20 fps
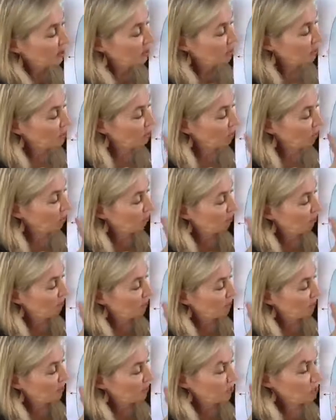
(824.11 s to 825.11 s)
So
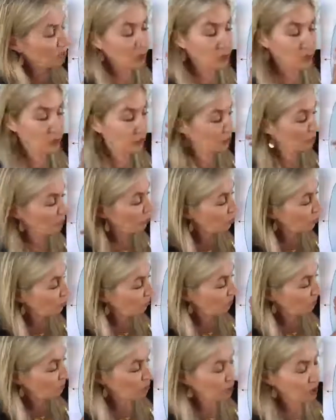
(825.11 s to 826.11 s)

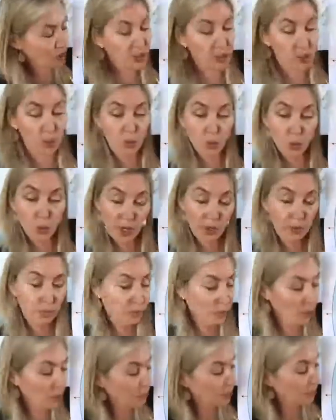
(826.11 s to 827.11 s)
it's a
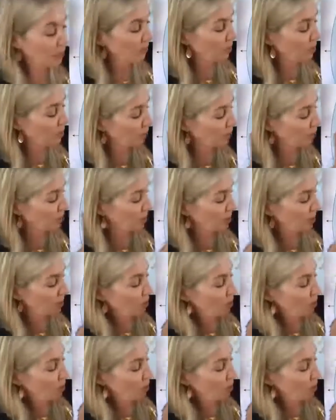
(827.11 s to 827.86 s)
twin-poled motion.